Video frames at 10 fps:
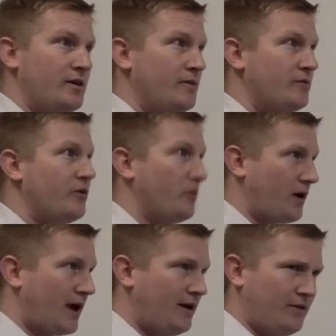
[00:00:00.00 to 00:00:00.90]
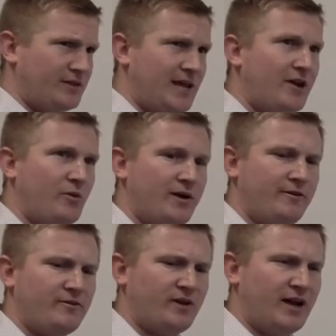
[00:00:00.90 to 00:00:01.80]
So kind of the
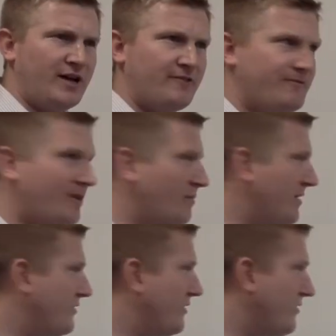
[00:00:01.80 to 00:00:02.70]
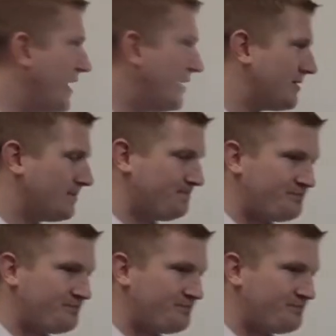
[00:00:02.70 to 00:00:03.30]
takeaway from this is that